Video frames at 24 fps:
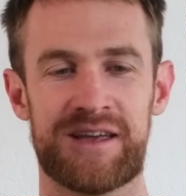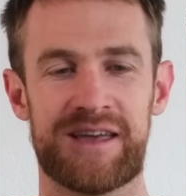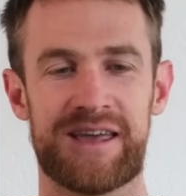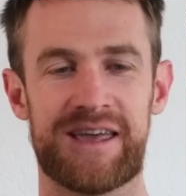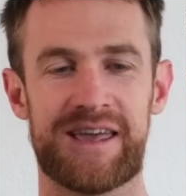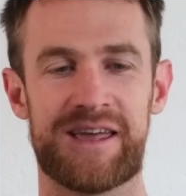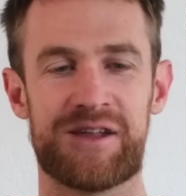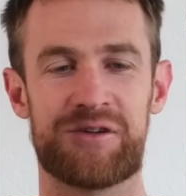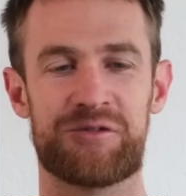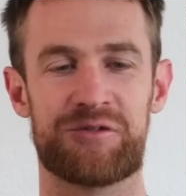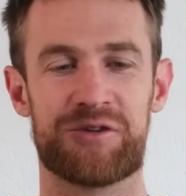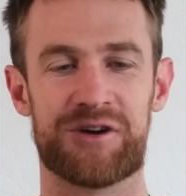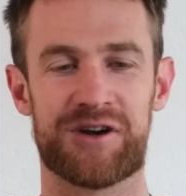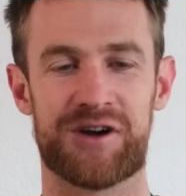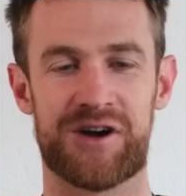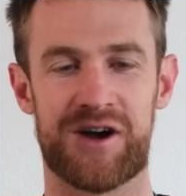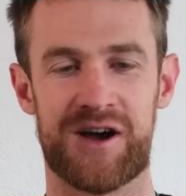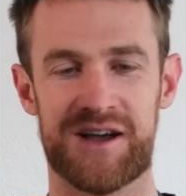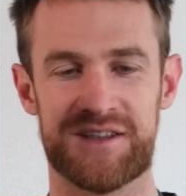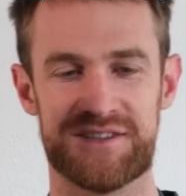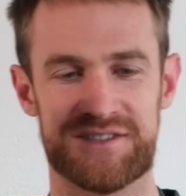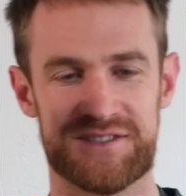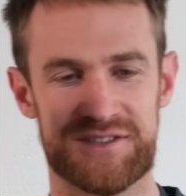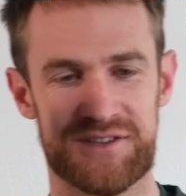in
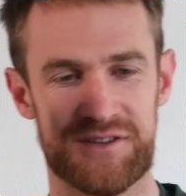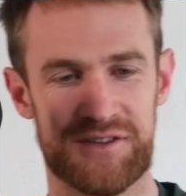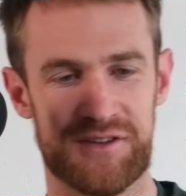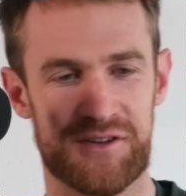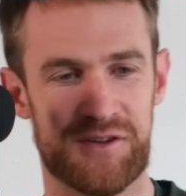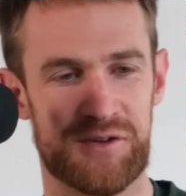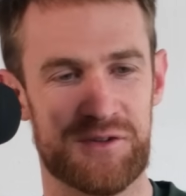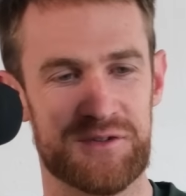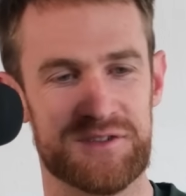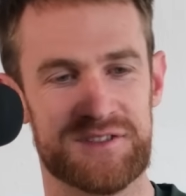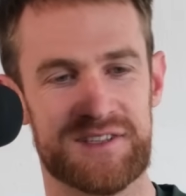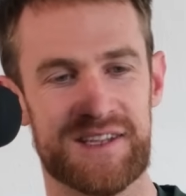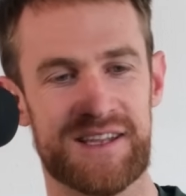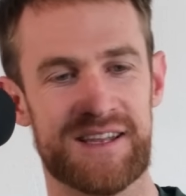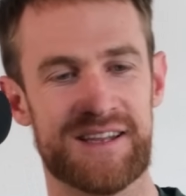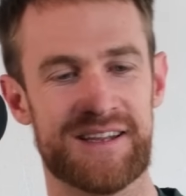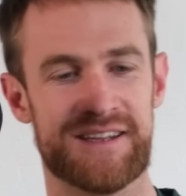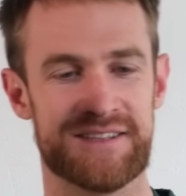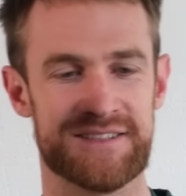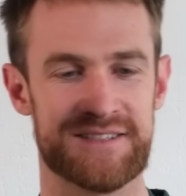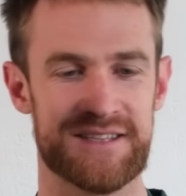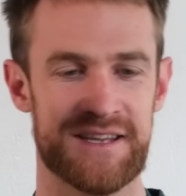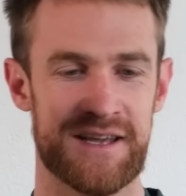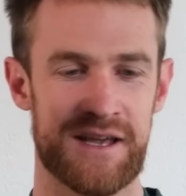regards to the New
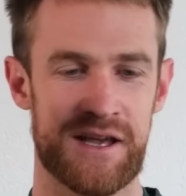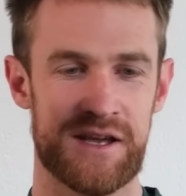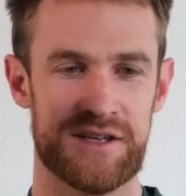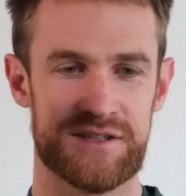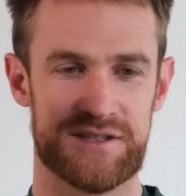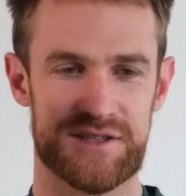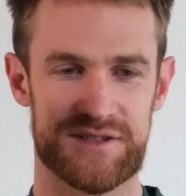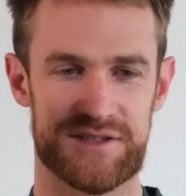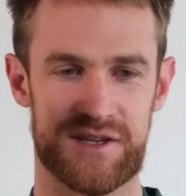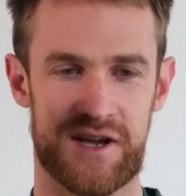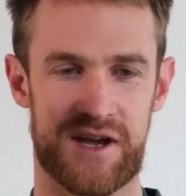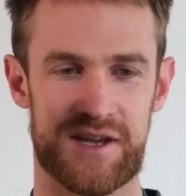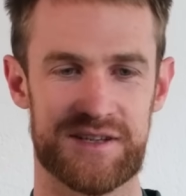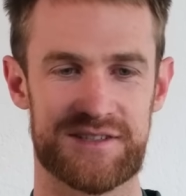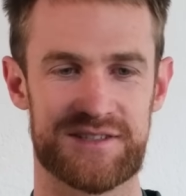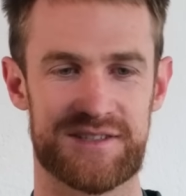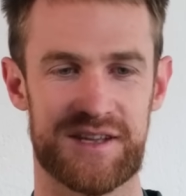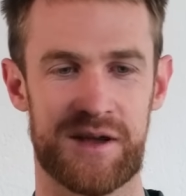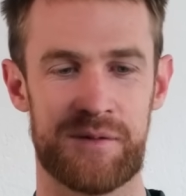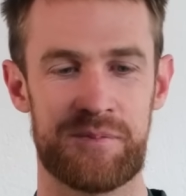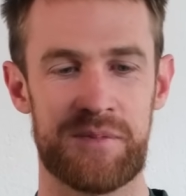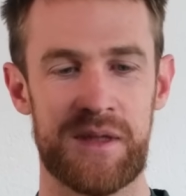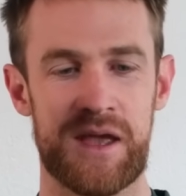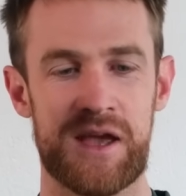Zealand
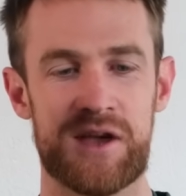disaster.